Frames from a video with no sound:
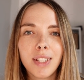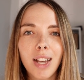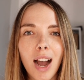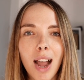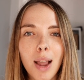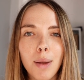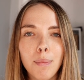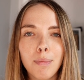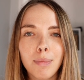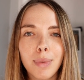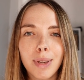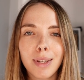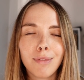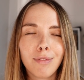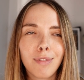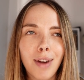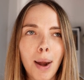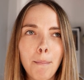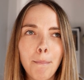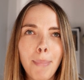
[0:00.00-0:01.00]
time
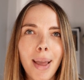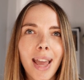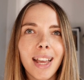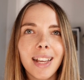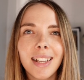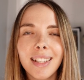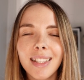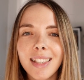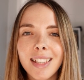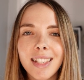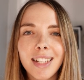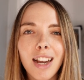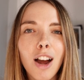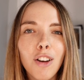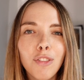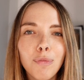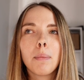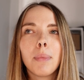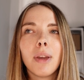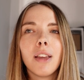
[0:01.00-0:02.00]
ramping and stuff,